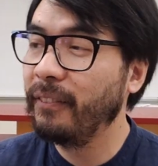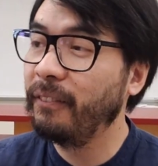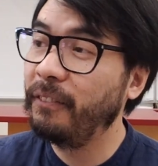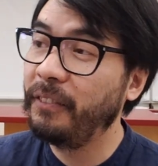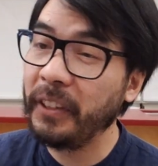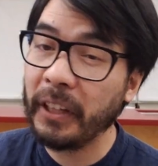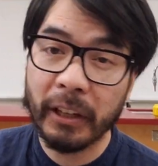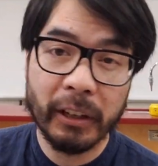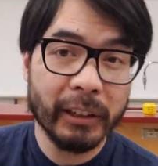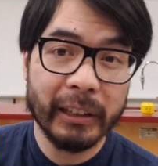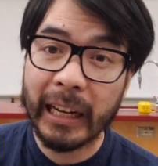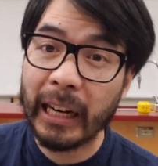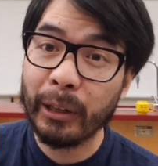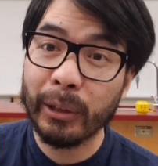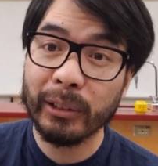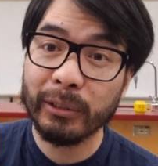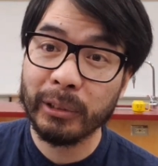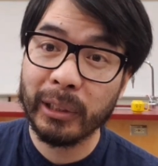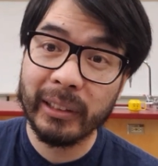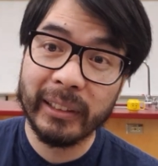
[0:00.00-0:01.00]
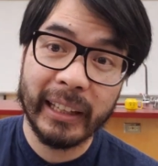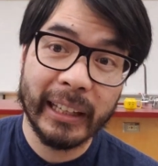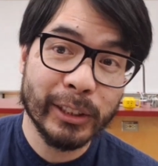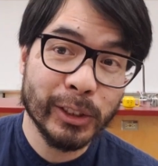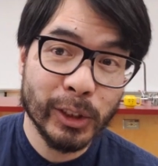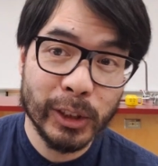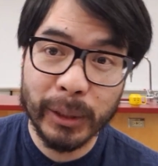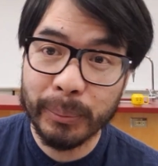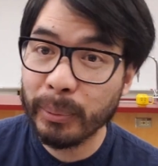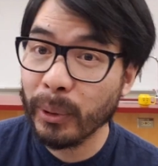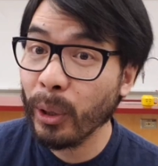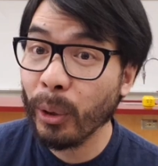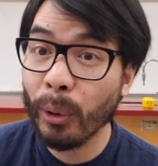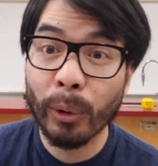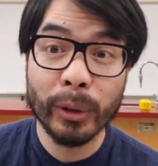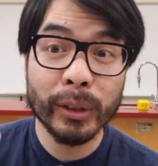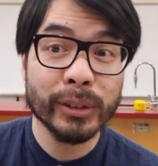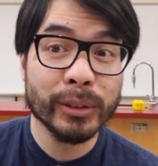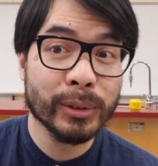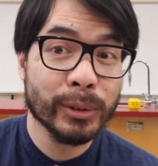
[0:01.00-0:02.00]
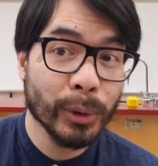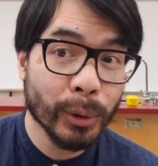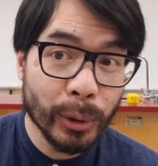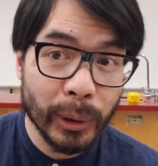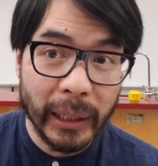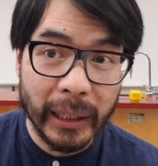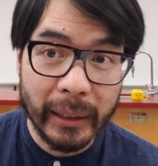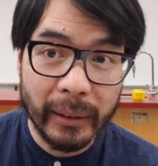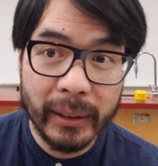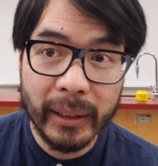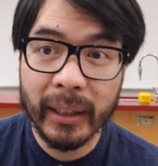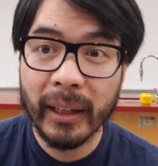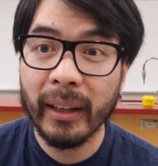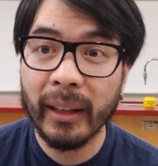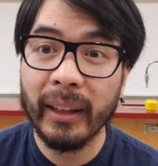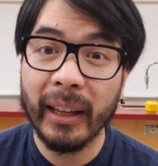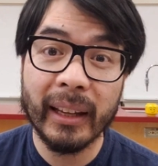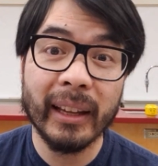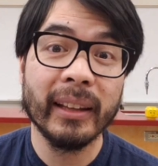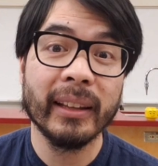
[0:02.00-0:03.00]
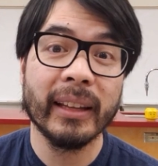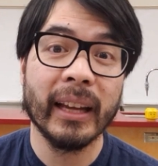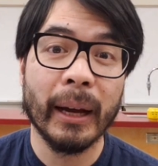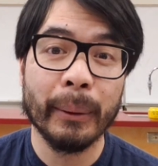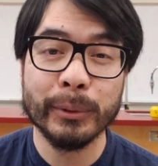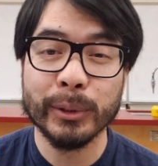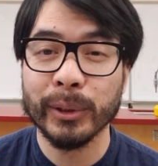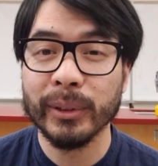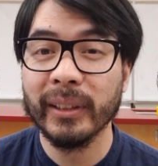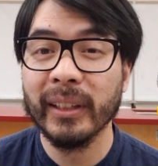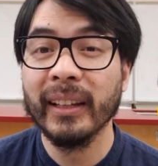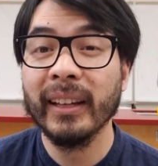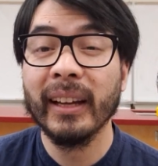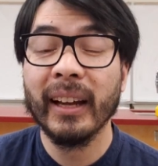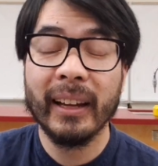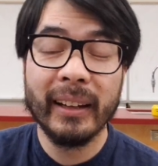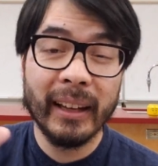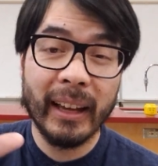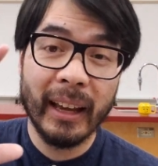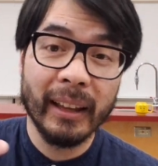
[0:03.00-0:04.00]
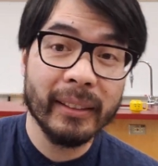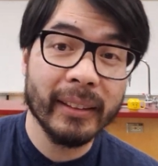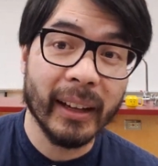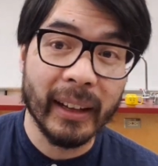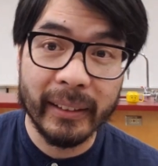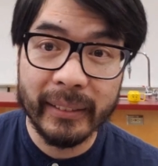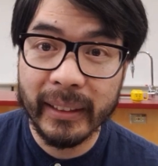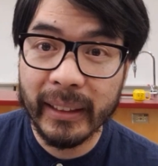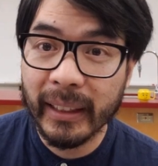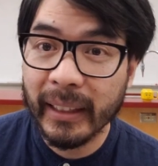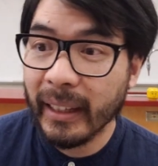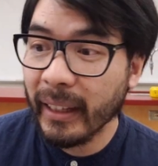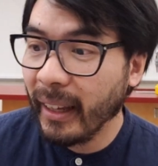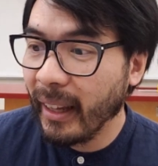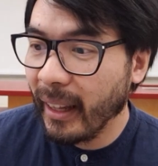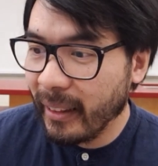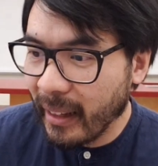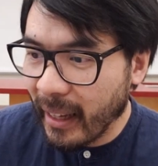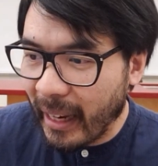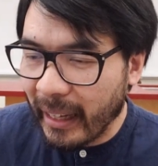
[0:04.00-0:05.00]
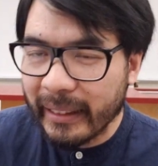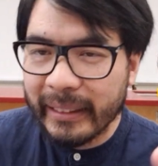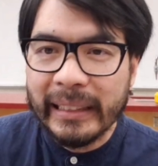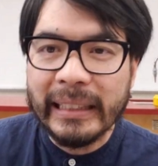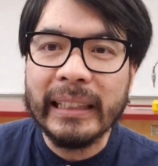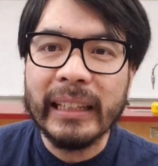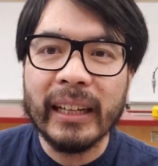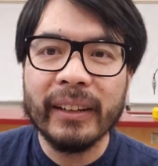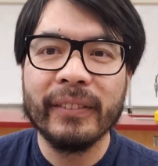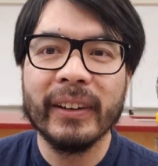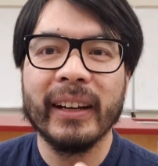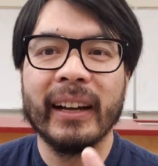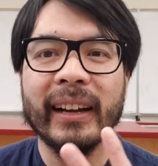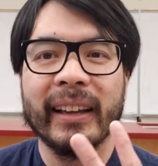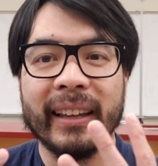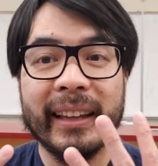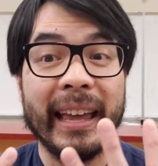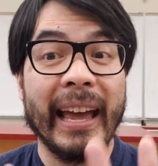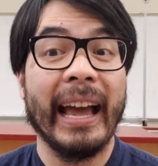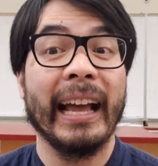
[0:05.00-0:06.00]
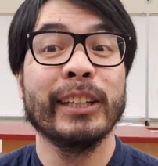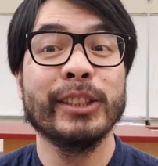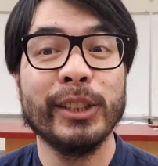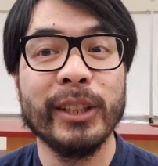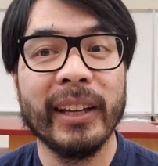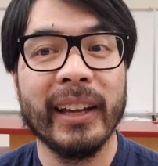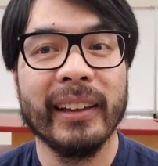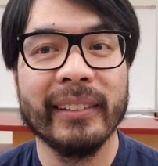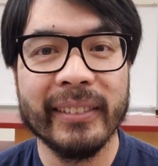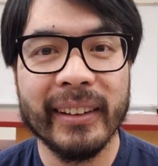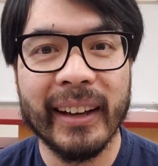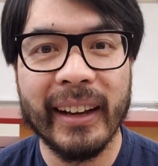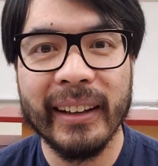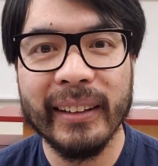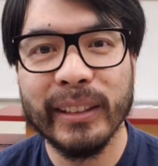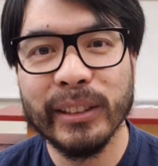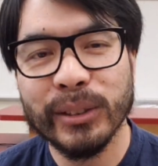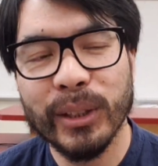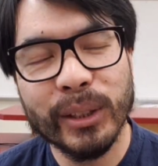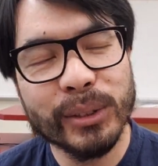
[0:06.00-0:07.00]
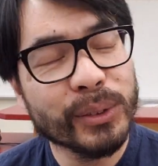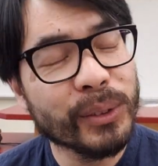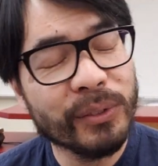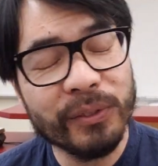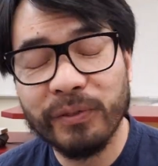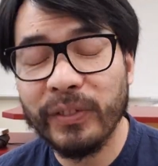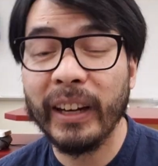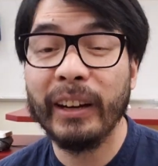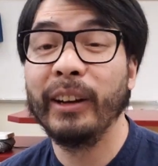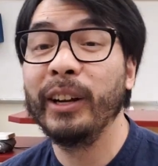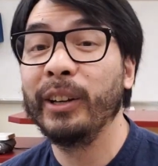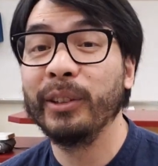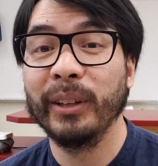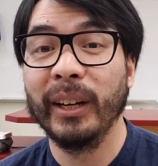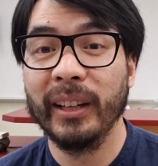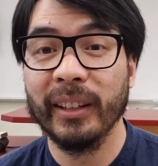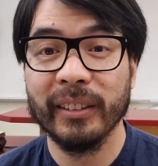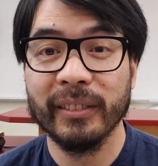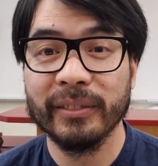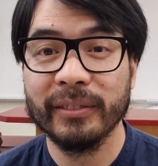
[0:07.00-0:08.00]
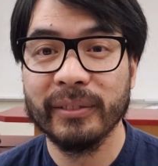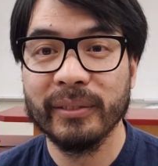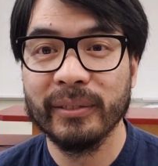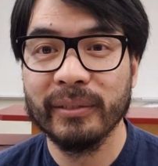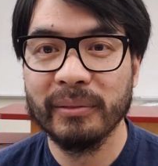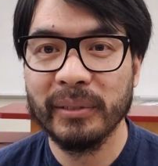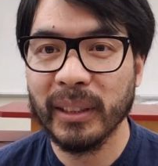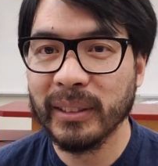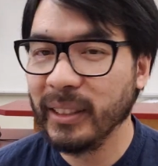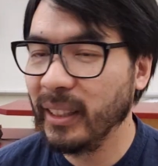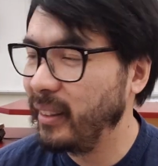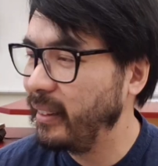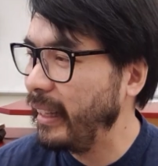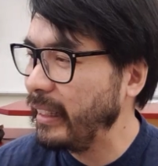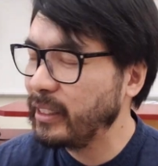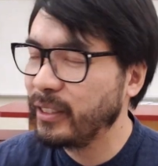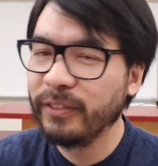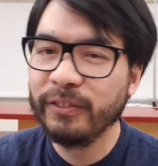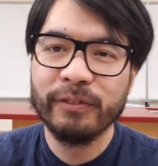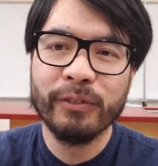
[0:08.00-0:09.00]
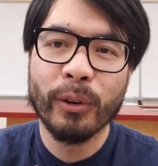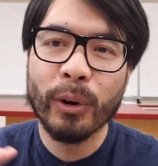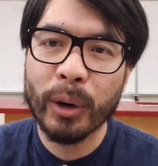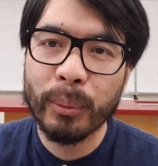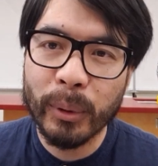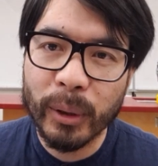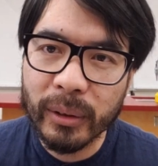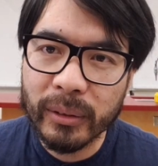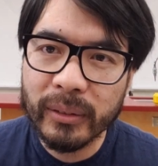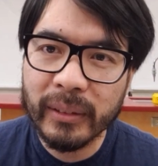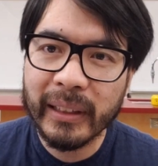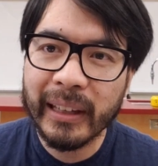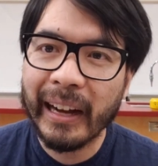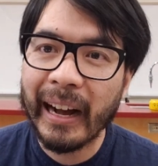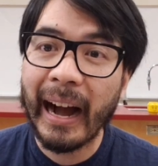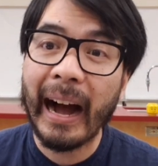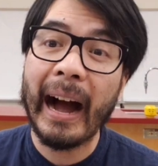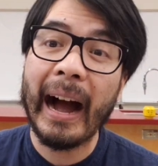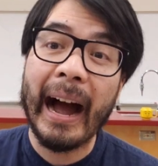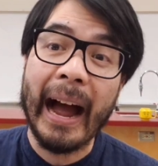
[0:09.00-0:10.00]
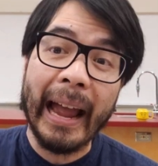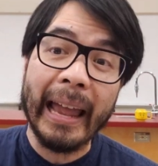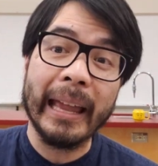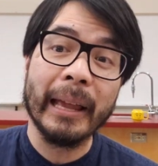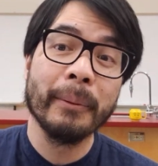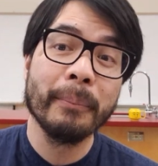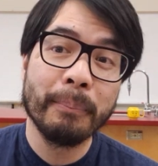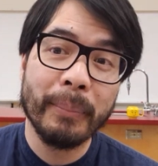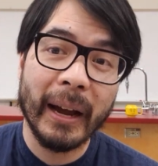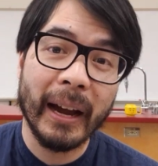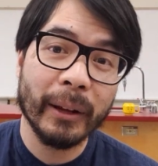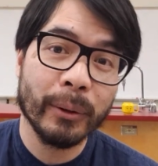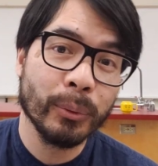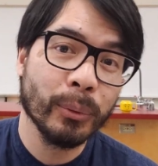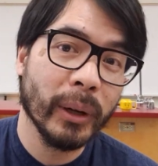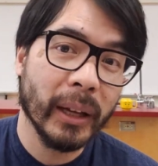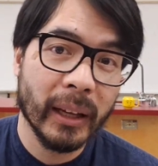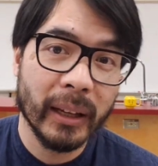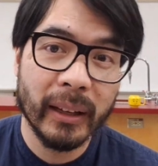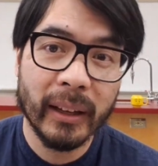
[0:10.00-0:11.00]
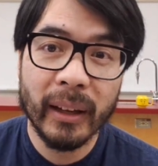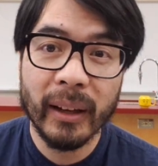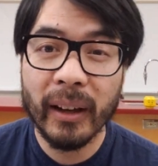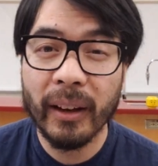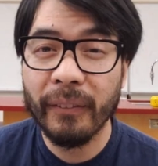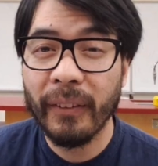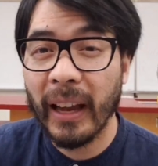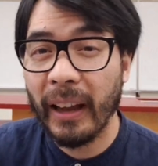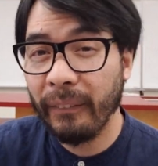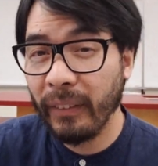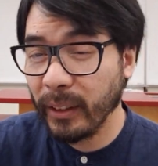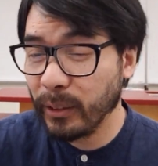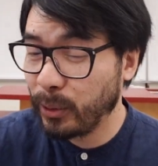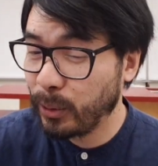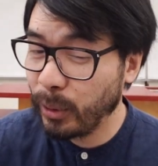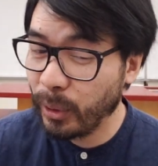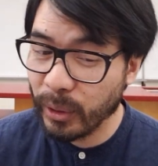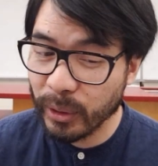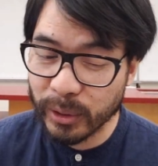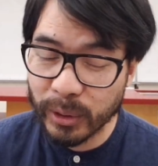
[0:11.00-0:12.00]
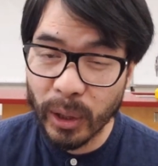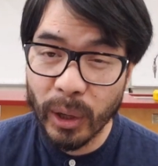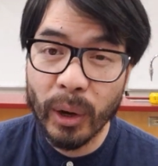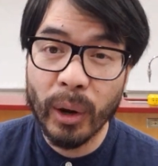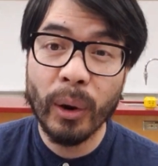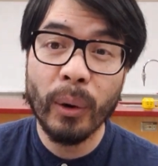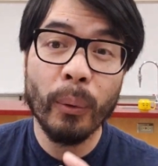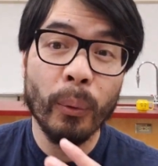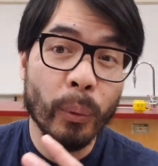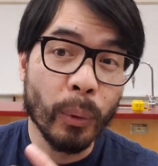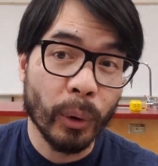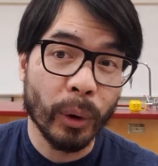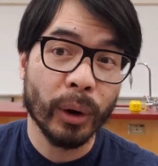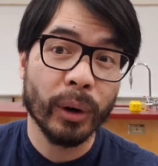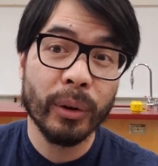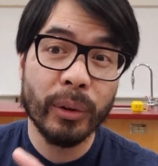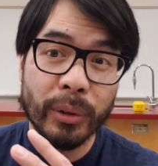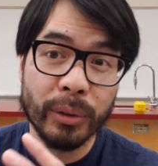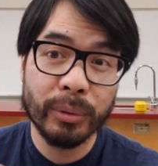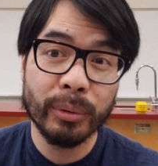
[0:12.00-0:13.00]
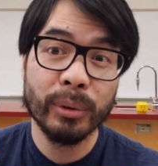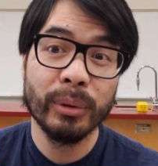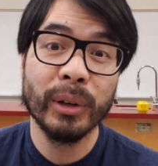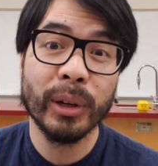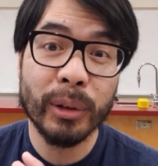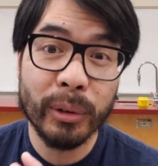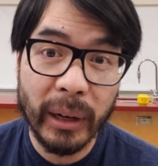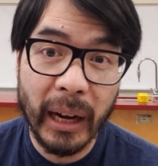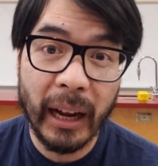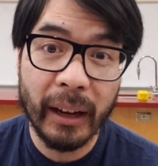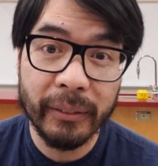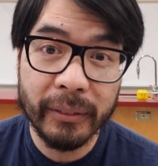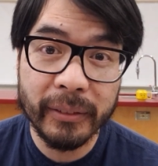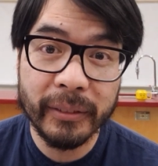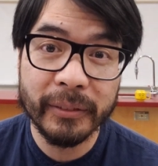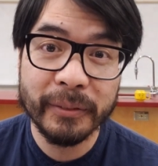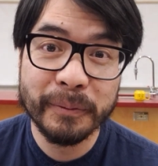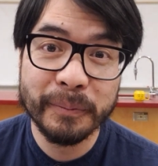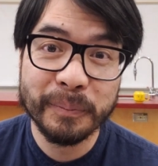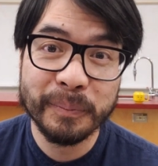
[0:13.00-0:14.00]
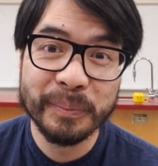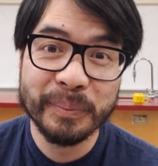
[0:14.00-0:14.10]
figuring out a relationship or a story they can capture in a headline. And the idea of a catchy headline is also very creative. It's a less formal, high-impact way of having students work through a graph.